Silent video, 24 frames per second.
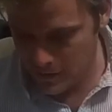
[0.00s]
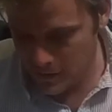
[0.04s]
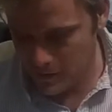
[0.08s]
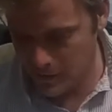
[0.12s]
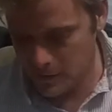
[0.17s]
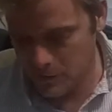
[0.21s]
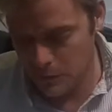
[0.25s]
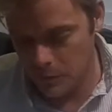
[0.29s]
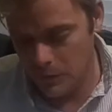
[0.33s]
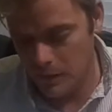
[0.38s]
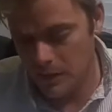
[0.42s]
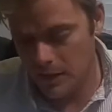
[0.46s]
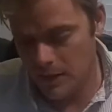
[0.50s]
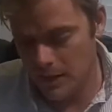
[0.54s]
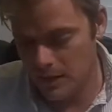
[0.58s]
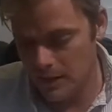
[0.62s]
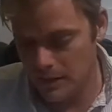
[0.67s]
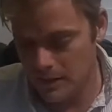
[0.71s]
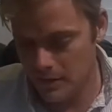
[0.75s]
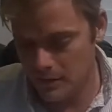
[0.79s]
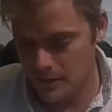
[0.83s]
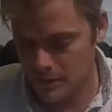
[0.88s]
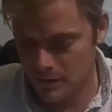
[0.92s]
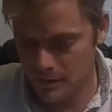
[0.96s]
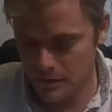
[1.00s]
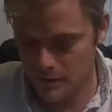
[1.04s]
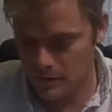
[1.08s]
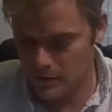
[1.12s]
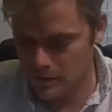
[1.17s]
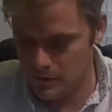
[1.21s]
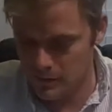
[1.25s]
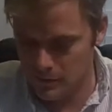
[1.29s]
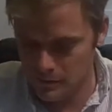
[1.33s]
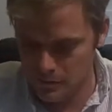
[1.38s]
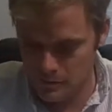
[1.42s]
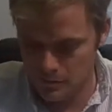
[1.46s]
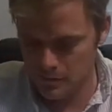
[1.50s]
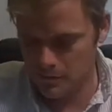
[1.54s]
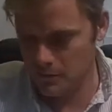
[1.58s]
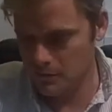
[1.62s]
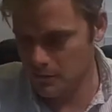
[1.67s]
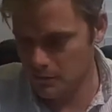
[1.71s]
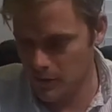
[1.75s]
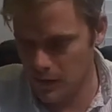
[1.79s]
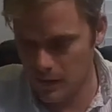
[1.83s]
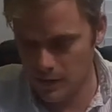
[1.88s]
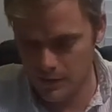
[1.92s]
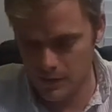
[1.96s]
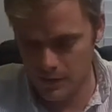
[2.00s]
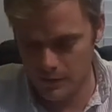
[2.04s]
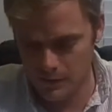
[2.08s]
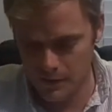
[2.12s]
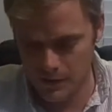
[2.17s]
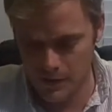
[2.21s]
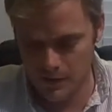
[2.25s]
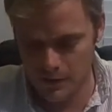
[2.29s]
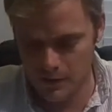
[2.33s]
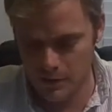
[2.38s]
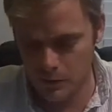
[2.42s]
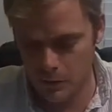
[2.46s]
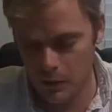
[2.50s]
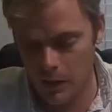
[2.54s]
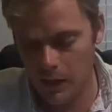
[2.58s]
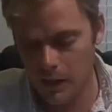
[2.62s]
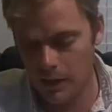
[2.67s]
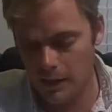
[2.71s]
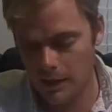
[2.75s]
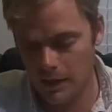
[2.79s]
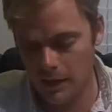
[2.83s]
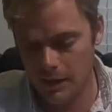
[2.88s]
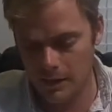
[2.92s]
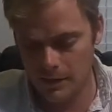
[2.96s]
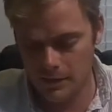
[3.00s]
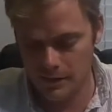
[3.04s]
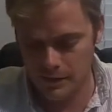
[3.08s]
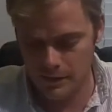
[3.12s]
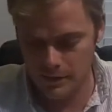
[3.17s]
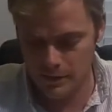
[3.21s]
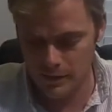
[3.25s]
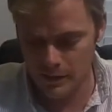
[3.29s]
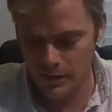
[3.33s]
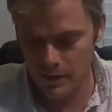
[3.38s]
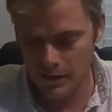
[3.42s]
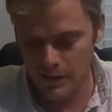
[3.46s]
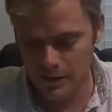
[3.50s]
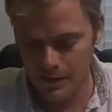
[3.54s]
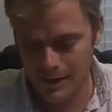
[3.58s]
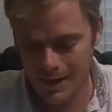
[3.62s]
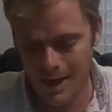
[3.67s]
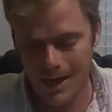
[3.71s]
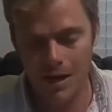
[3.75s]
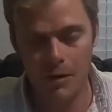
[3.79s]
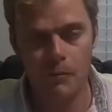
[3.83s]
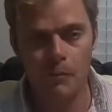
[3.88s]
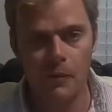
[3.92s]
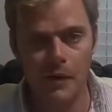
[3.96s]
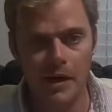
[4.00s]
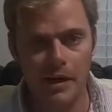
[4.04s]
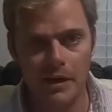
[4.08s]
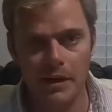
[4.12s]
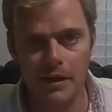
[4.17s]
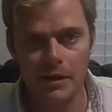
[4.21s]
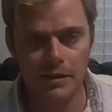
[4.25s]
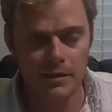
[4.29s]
This one is relatively good quality. It's kind of bendy.